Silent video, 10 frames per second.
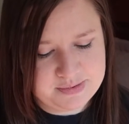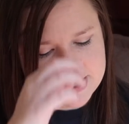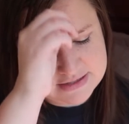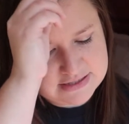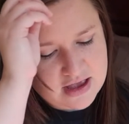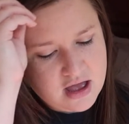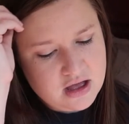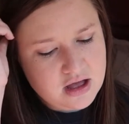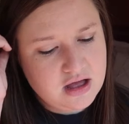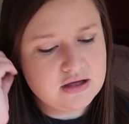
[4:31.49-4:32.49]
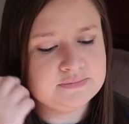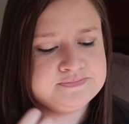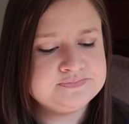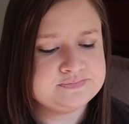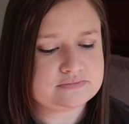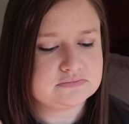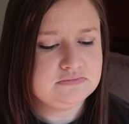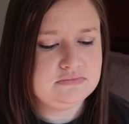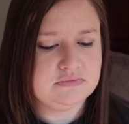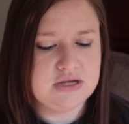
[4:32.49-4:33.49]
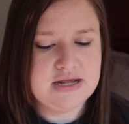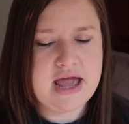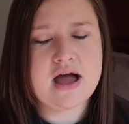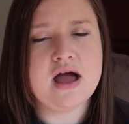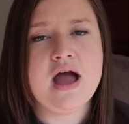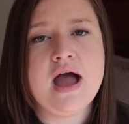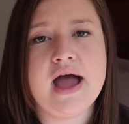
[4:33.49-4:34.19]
But yeah,